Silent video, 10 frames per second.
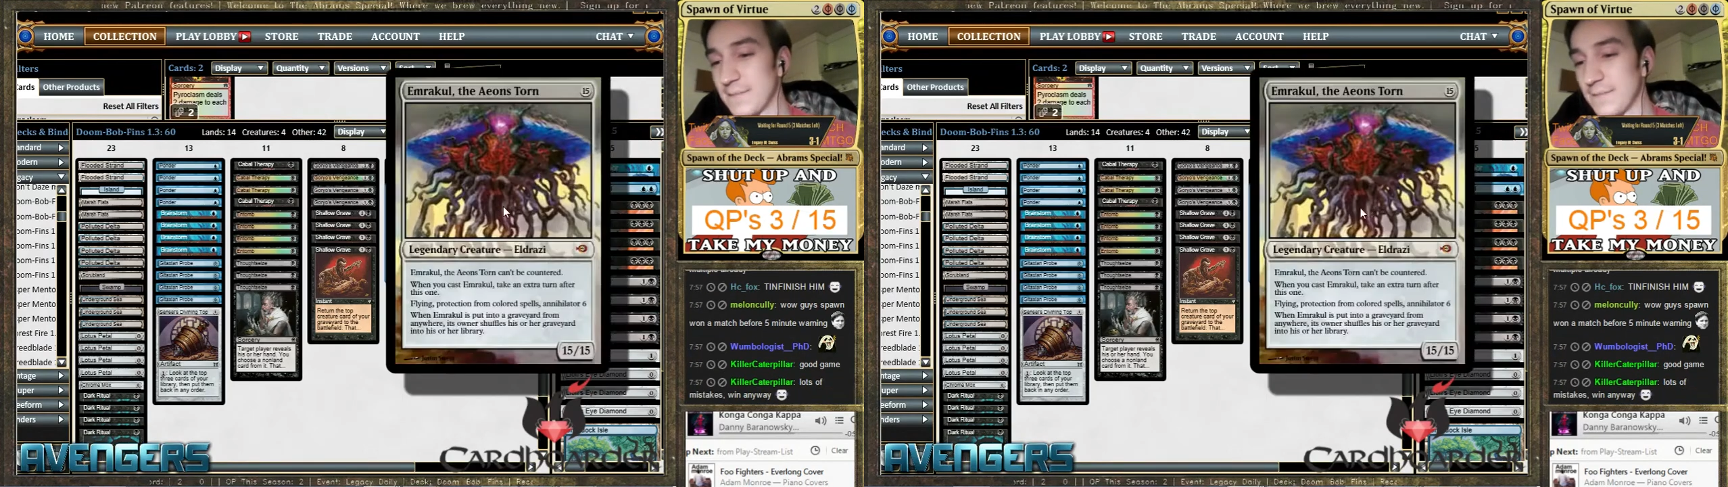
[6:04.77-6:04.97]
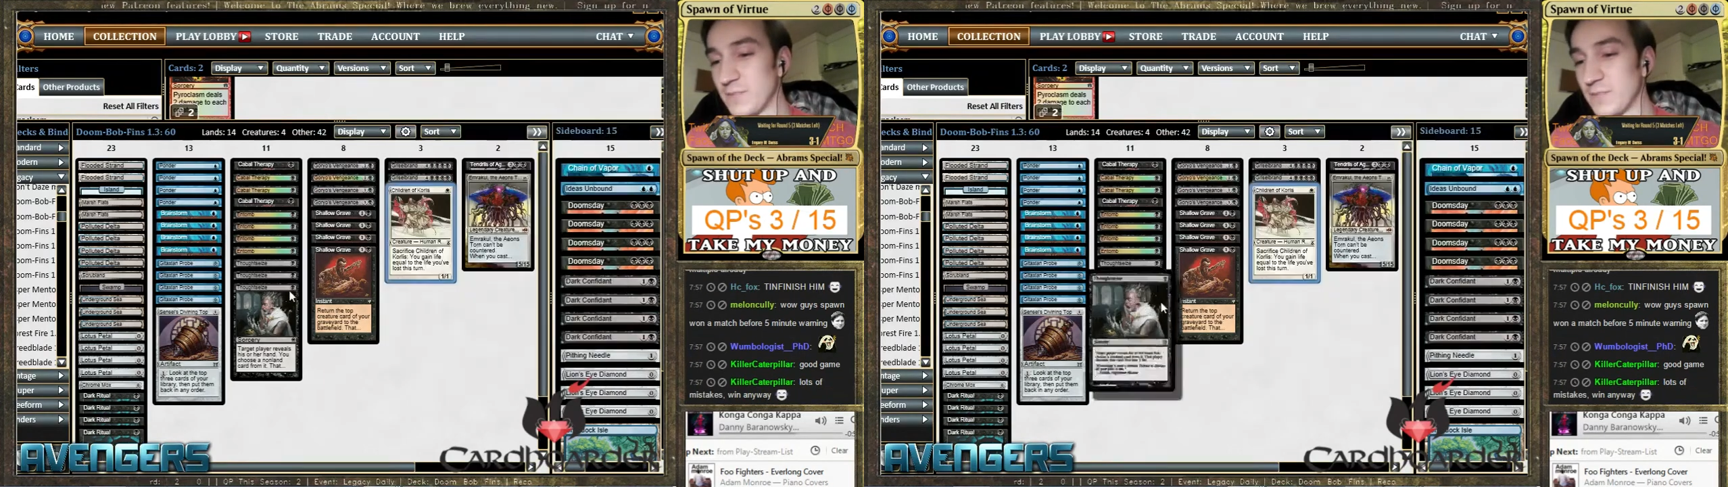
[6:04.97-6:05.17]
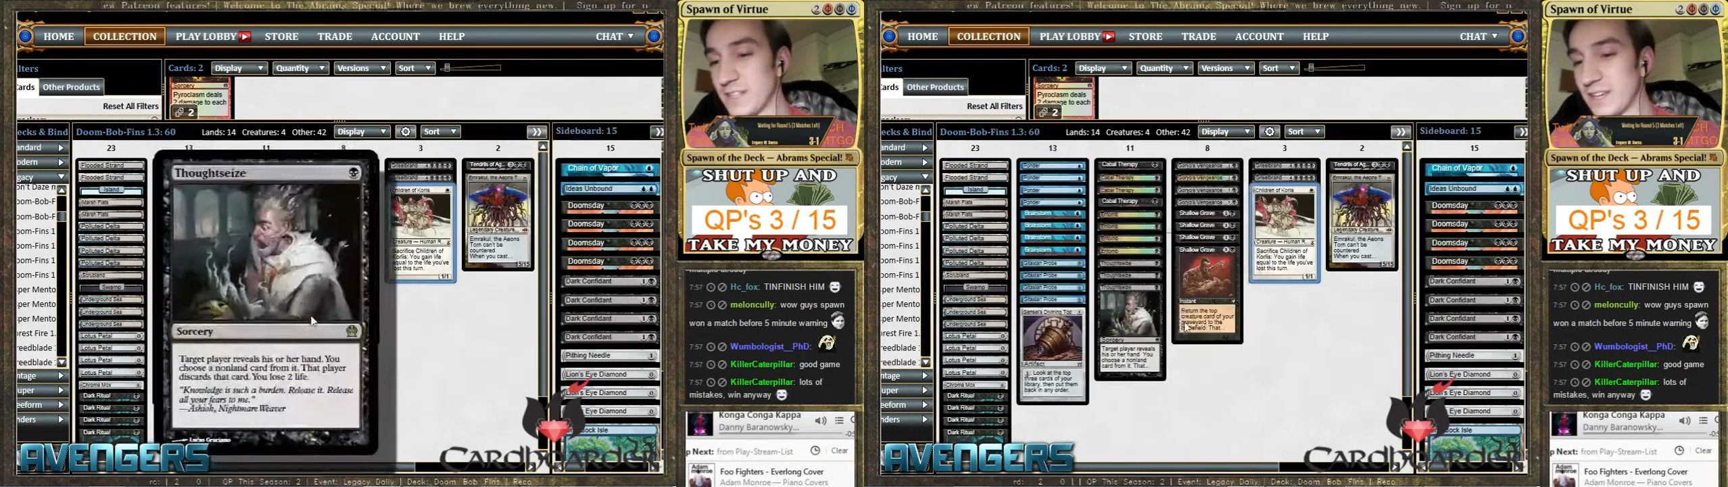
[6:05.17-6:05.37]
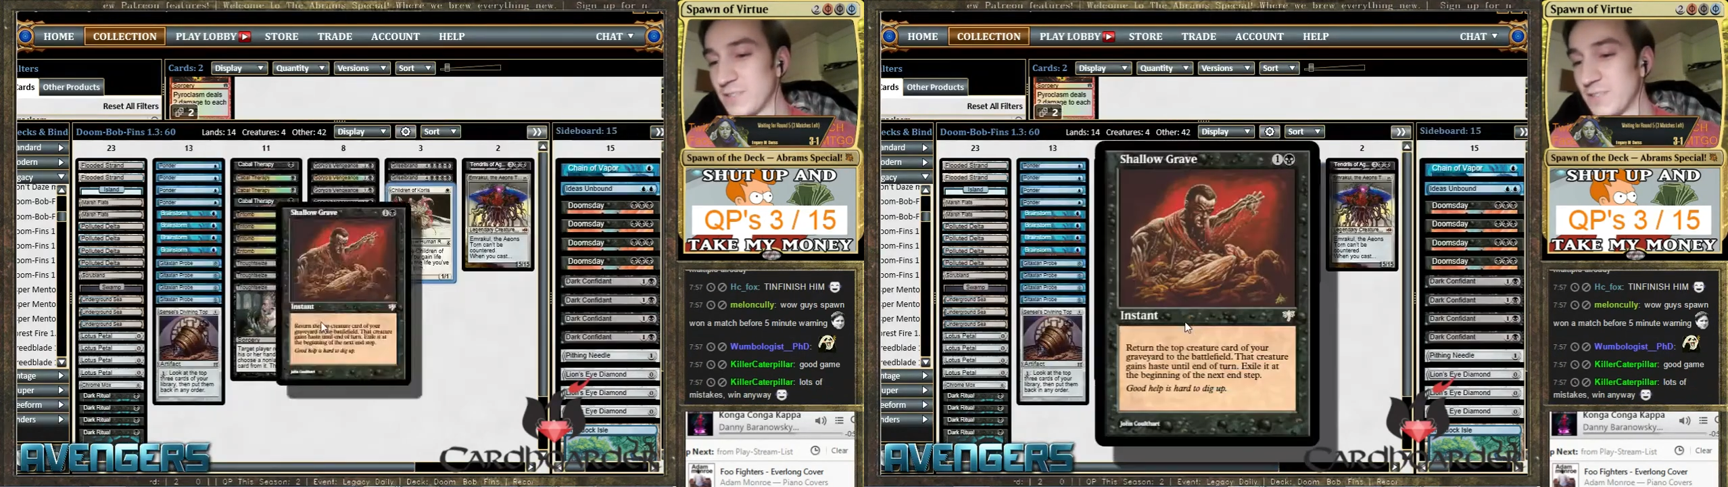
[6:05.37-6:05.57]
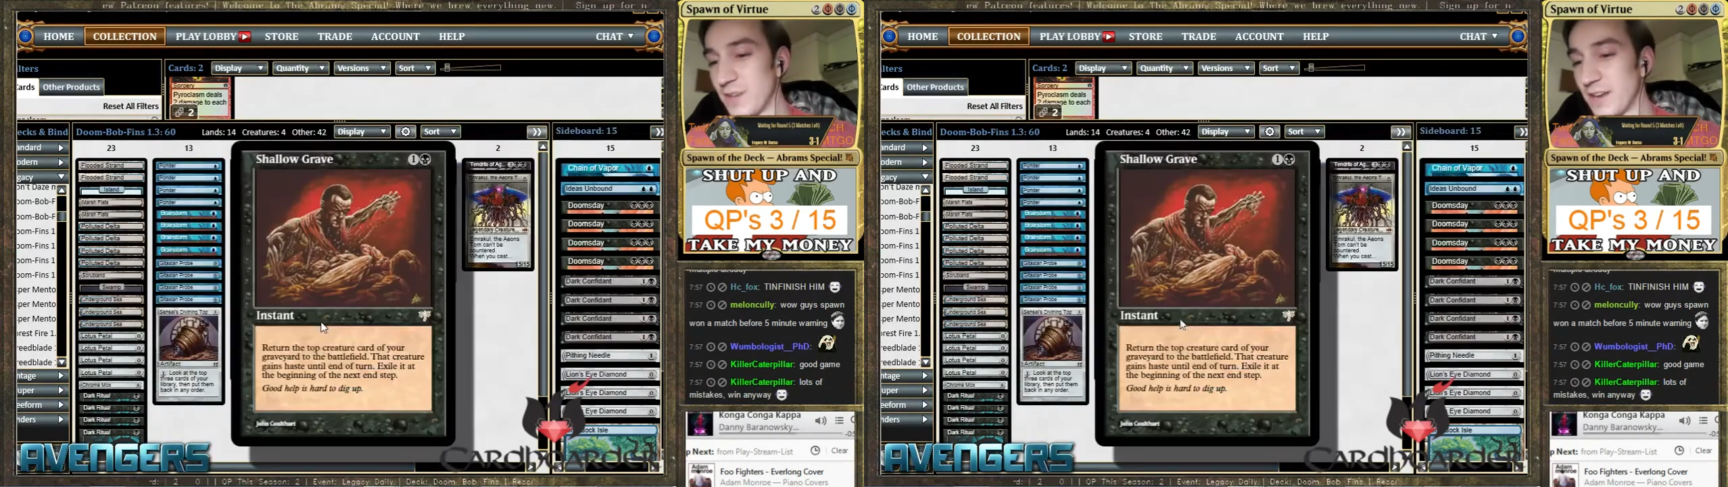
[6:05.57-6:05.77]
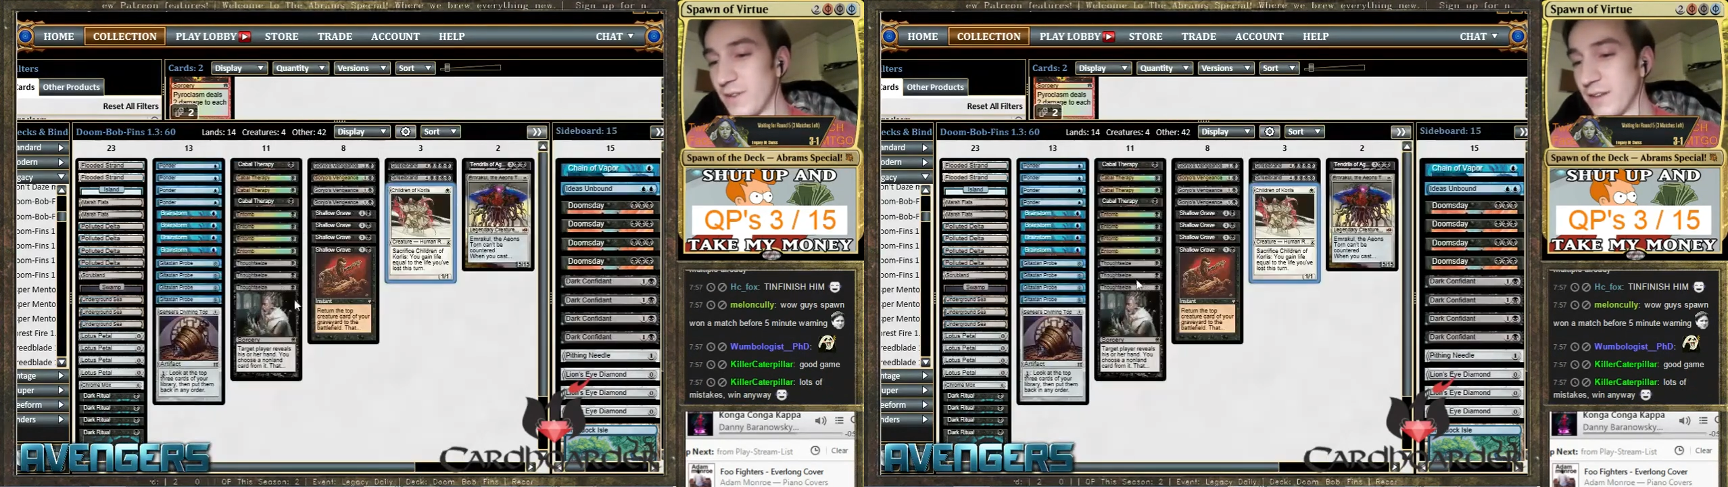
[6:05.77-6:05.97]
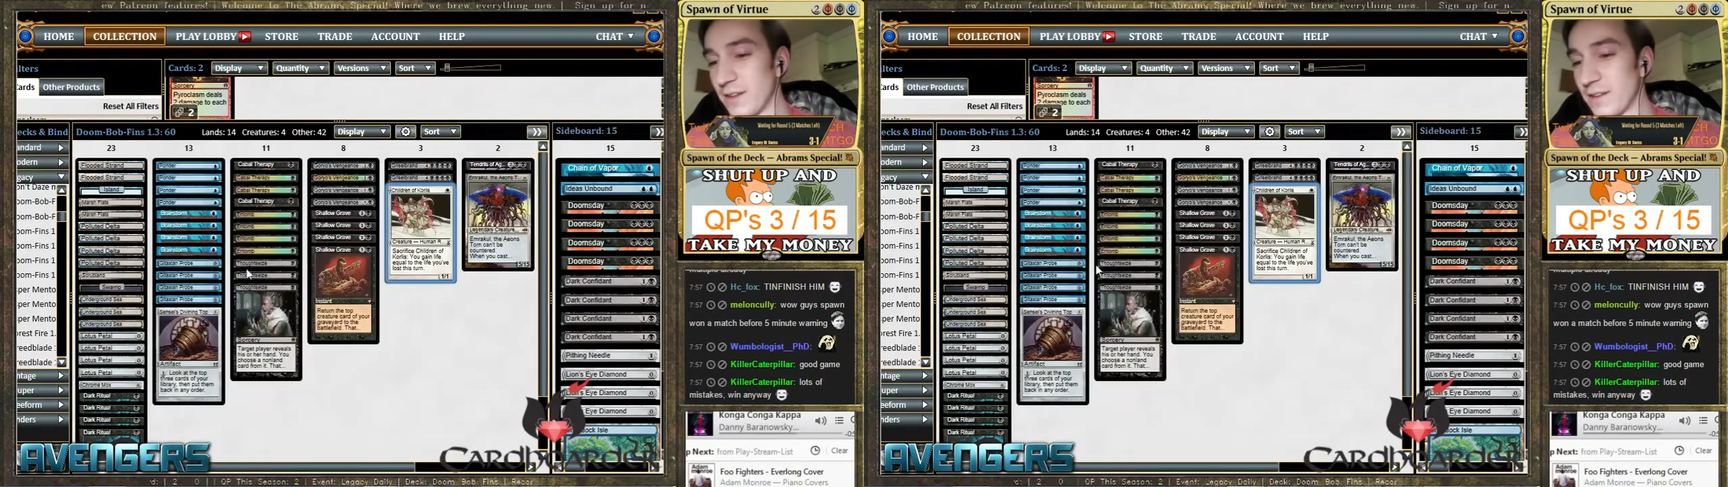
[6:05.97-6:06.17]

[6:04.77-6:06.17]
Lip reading: Mistakes win anyway?